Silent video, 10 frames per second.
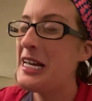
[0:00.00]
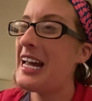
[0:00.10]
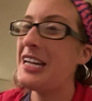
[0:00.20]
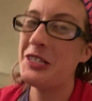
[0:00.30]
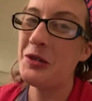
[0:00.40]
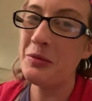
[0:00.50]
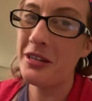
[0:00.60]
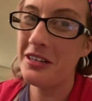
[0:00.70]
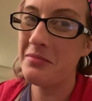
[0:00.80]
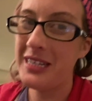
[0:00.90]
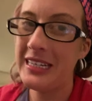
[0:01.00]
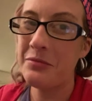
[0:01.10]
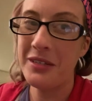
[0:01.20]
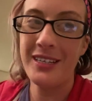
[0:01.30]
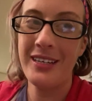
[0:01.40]
I know I'm kind of mean,
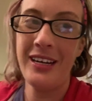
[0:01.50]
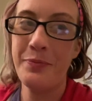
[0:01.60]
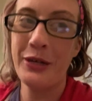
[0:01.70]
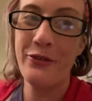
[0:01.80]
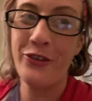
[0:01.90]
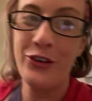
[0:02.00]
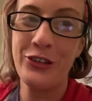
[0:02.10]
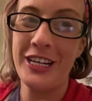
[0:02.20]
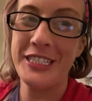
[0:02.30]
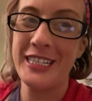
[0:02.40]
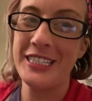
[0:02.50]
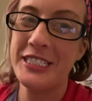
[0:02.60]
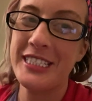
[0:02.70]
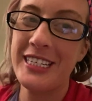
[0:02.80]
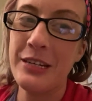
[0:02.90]
but I prefer not to get
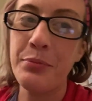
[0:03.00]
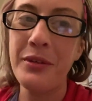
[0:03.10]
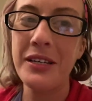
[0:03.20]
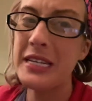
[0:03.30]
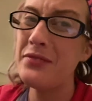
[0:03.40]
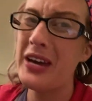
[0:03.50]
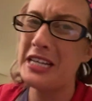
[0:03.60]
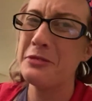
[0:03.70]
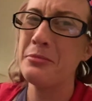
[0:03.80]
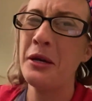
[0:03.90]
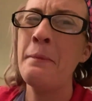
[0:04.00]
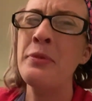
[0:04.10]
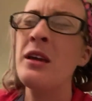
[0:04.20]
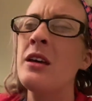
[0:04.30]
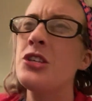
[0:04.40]
sick. And plus, I have asthma,
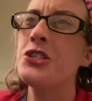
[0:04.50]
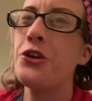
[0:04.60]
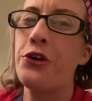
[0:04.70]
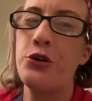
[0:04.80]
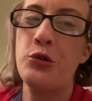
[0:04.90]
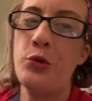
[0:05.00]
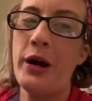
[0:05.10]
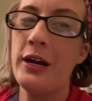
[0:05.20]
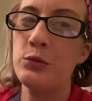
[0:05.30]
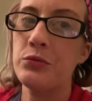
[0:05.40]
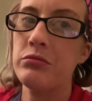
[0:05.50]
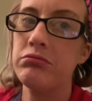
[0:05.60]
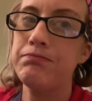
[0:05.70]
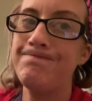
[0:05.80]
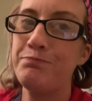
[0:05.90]
so I
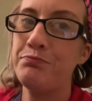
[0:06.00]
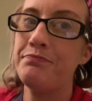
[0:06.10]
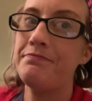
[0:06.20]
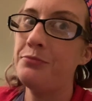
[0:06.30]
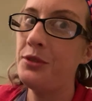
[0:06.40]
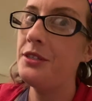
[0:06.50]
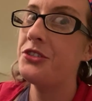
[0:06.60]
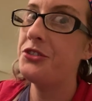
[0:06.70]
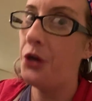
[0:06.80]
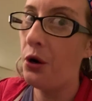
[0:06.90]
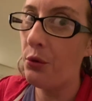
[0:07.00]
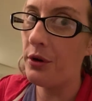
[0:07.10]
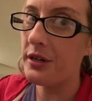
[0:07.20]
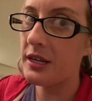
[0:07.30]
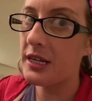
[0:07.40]
really don't
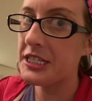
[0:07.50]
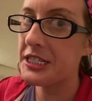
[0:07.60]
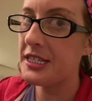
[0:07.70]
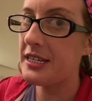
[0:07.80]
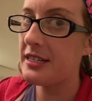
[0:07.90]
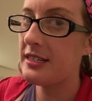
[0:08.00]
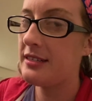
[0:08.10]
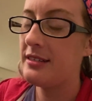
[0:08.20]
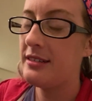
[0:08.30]
want to get sick.